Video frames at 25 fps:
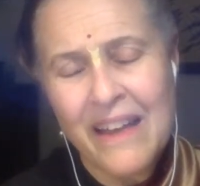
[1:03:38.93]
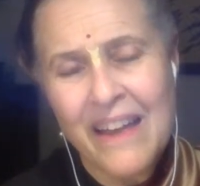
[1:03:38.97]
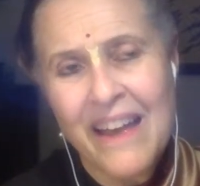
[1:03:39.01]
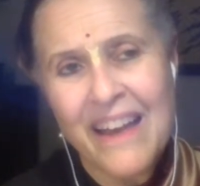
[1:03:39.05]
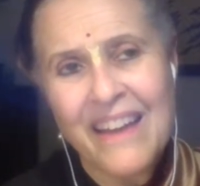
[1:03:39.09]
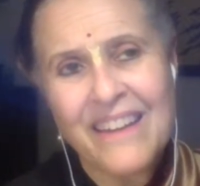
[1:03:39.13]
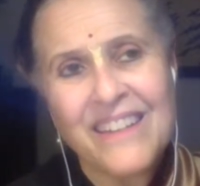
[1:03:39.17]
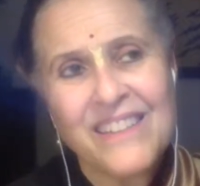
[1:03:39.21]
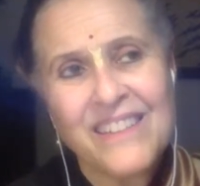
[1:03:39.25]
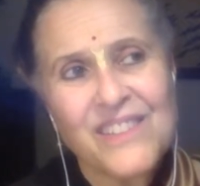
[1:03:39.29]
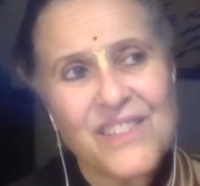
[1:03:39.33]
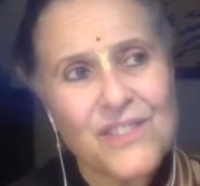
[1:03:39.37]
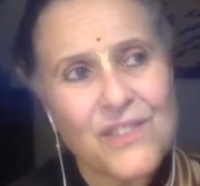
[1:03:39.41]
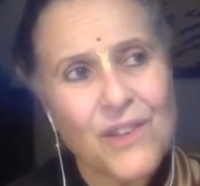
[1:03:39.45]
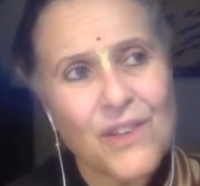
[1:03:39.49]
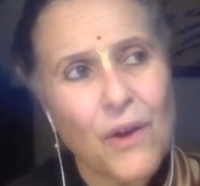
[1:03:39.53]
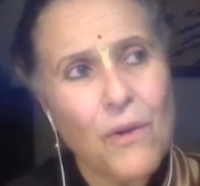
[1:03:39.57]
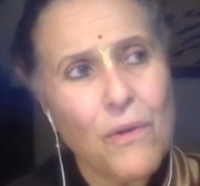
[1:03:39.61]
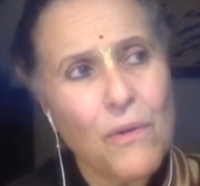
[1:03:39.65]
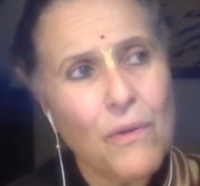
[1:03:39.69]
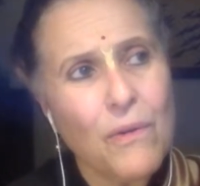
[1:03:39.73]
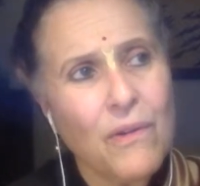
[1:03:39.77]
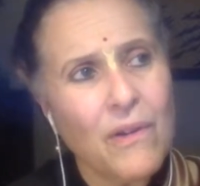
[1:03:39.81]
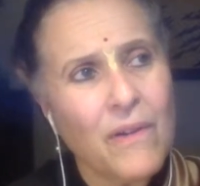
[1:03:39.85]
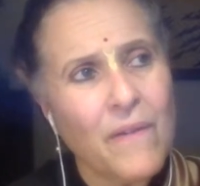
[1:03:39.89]
And it's
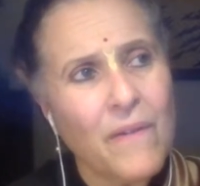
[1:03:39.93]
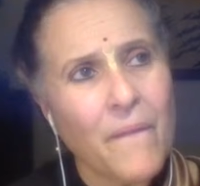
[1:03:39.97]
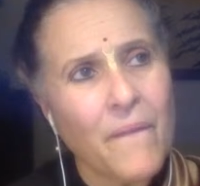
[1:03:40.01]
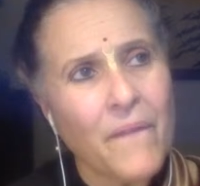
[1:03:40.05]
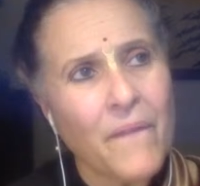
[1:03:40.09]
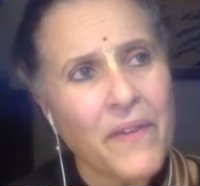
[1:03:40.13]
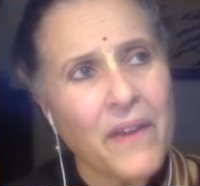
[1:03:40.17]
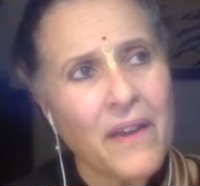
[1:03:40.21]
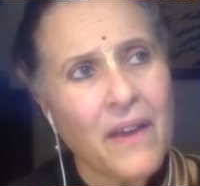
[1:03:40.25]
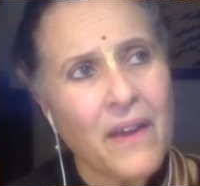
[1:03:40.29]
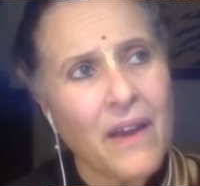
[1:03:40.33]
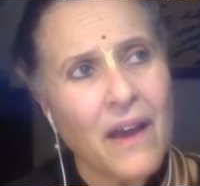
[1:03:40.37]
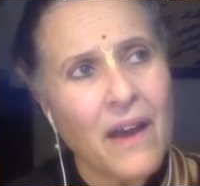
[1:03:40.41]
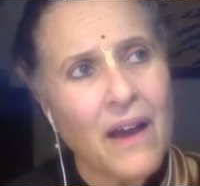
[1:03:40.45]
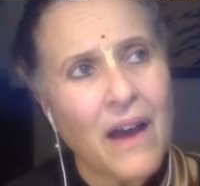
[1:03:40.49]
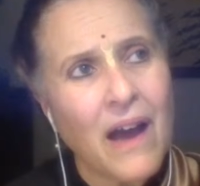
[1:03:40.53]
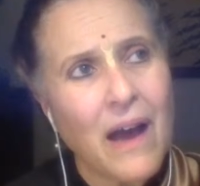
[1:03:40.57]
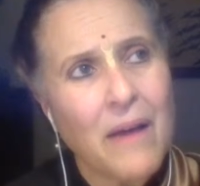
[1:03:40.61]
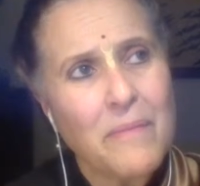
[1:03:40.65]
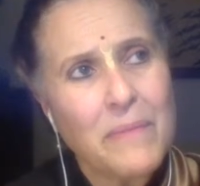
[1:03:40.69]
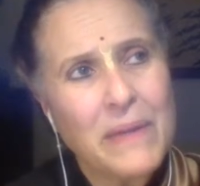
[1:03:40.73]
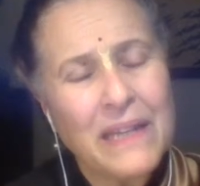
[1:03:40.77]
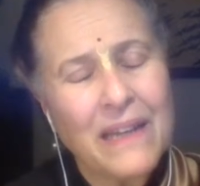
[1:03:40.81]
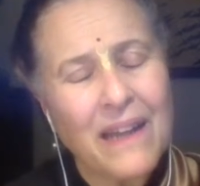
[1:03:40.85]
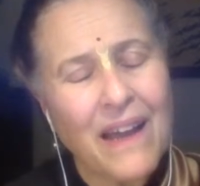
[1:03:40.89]
so,
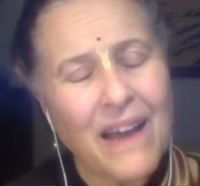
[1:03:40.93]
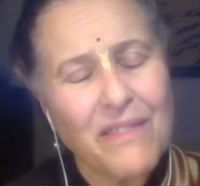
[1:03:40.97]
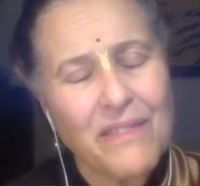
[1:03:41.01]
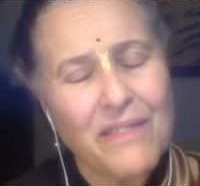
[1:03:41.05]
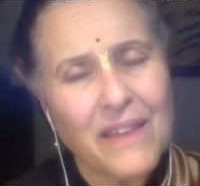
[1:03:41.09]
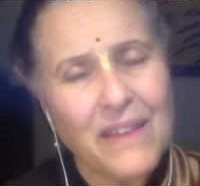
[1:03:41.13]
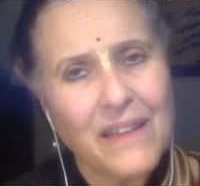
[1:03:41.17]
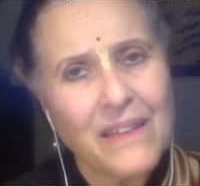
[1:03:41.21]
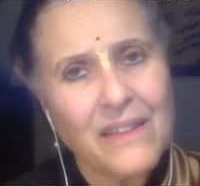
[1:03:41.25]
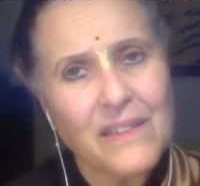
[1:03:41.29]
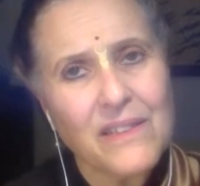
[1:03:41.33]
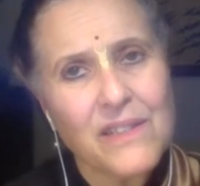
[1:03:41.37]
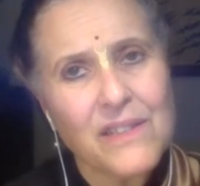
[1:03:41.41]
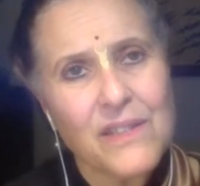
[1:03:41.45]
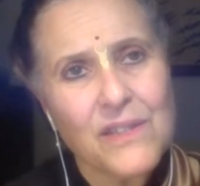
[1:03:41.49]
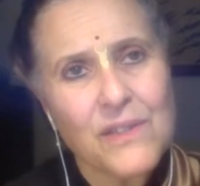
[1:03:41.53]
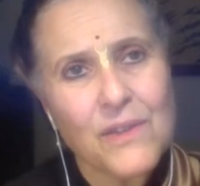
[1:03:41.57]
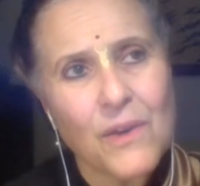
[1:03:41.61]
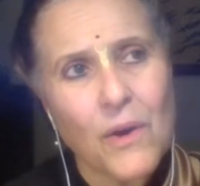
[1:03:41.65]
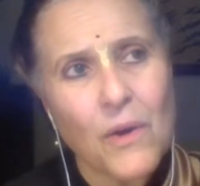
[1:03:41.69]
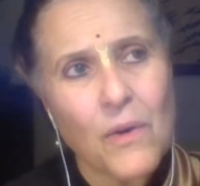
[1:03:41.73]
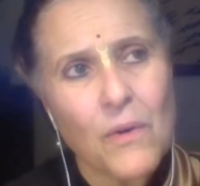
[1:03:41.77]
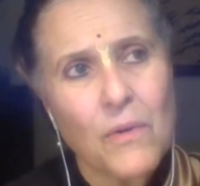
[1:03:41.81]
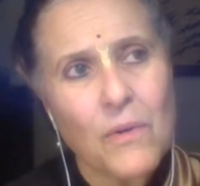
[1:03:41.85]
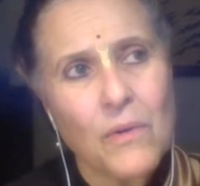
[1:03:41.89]
I mean, I think it's
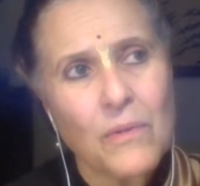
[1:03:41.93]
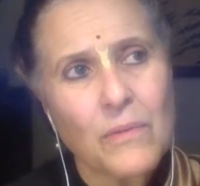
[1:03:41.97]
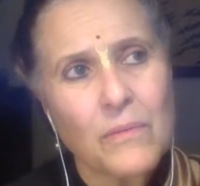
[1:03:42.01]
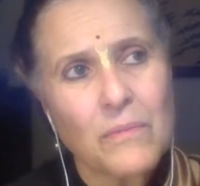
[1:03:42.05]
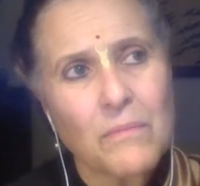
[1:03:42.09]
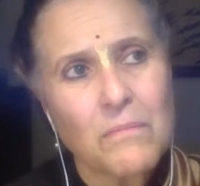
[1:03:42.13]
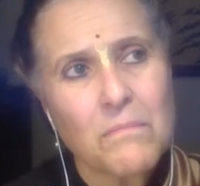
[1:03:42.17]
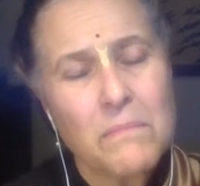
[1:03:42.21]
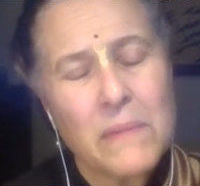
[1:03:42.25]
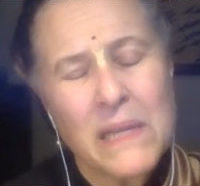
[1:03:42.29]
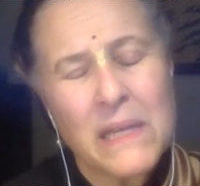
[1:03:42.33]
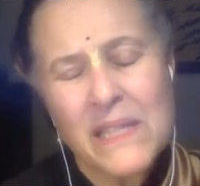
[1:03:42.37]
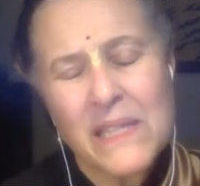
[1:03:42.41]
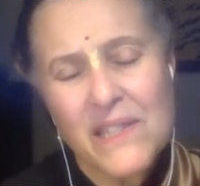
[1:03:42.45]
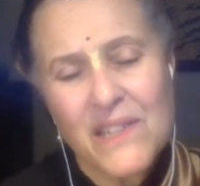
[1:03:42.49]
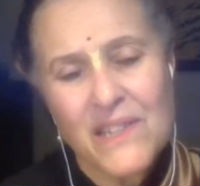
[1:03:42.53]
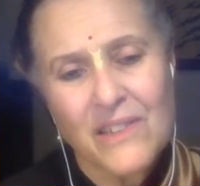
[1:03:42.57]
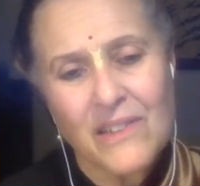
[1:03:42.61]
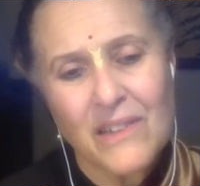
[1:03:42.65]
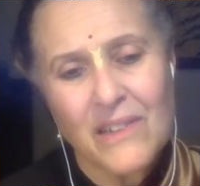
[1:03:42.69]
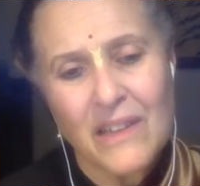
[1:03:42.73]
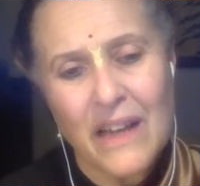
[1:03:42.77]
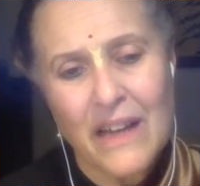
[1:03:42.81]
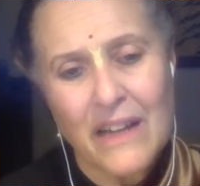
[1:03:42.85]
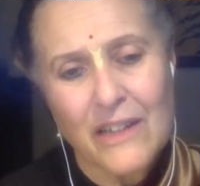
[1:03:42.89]
so
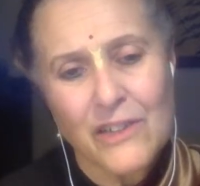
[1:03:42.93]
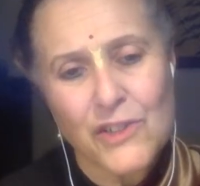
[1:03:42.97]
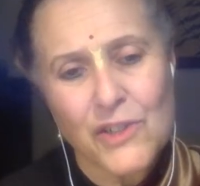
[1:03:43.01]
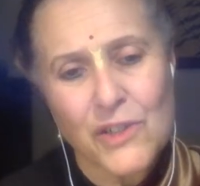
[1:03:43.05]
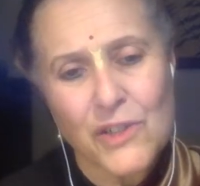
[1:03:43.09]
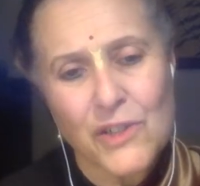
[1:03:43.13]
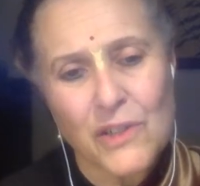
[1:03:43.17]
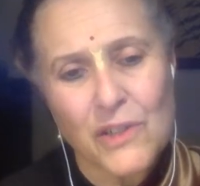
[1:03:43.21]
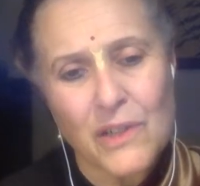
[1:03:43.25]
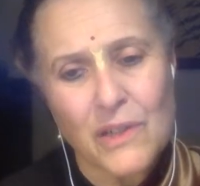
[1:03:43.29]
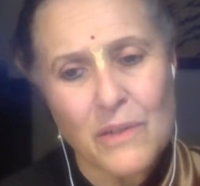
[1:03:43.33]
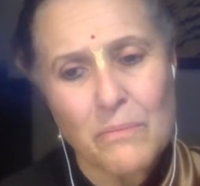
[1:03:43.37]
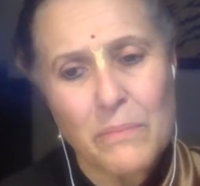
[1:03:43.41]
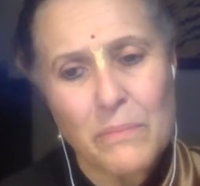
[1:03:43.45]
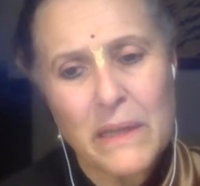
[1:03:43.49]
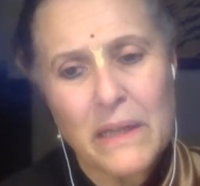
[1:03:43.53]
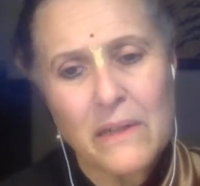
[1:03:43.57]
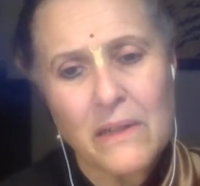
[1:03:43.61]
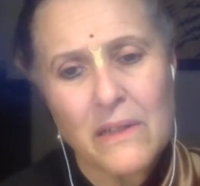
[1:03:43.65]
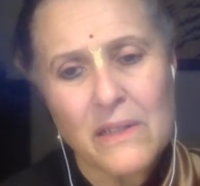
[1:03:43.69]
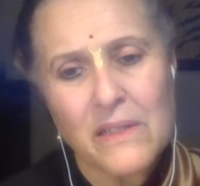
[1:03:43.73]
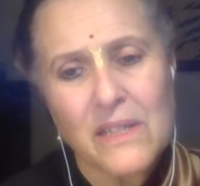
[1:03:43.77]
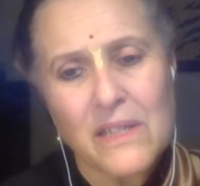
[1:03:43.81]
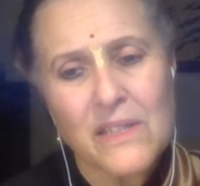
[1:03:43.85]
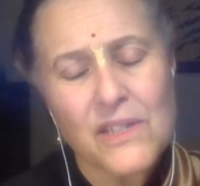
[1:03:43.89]
mystical, actually,
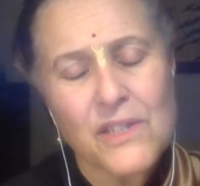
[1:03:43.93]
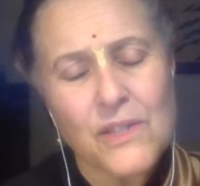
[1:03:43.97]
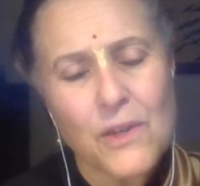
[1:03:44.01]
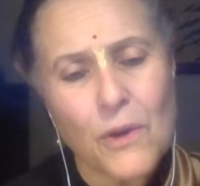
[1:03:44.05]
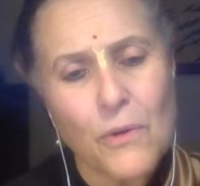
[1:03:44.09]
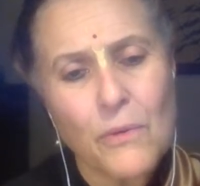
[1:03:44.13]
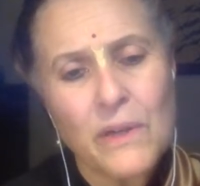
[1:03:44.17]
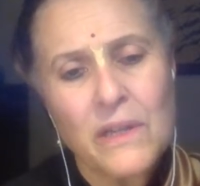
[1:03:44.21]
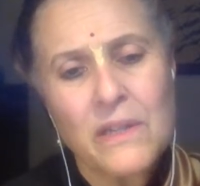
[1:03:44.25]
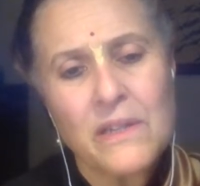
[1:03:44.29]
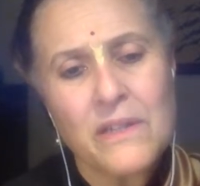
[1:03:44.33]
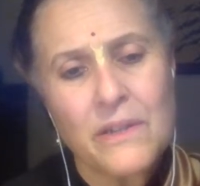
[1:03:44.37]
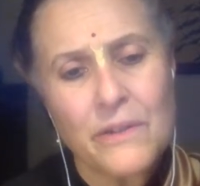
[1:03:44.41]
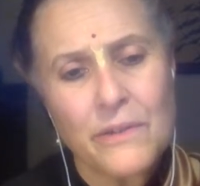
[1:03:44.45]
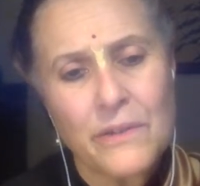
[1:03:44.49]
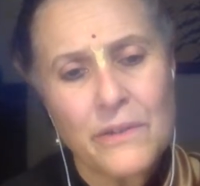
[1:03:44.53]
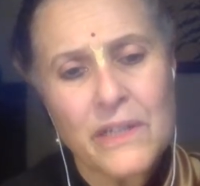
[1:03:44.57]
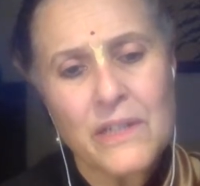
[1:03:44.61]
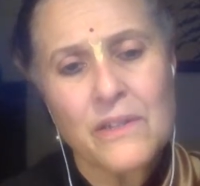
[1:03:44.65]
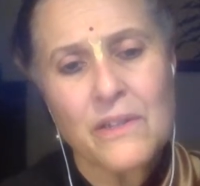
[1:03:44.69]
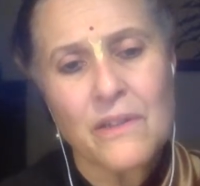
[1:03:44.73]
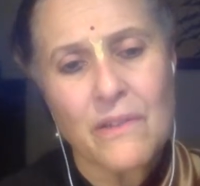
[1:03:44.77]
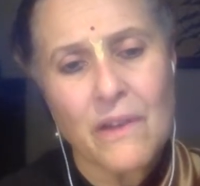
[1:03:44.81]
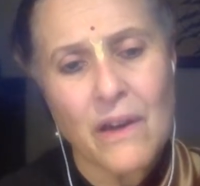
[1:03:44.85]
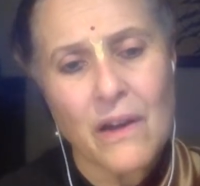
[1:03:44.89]
because it's so
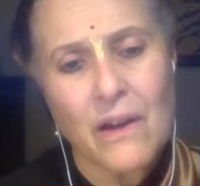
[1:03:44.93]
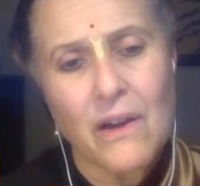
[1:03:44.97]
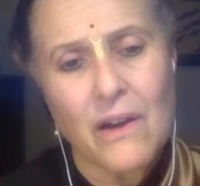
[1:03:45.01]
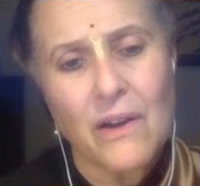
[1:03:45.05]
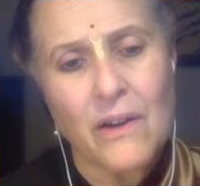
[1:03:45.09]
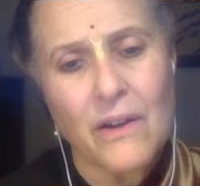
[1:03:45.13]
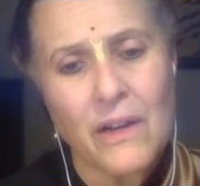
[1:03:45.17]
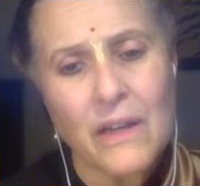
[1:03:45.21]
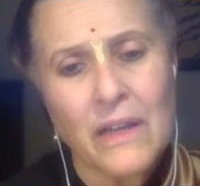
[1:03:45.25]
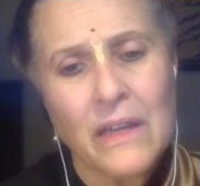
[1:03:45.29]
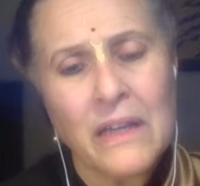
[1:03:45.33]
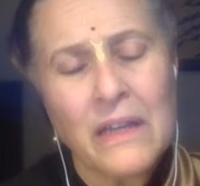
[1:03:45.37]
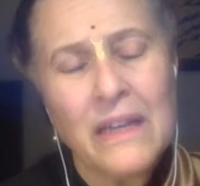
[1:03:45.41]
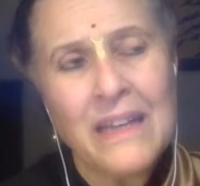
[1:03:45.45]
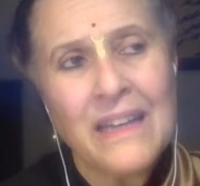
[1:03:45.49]
endearing to the heart.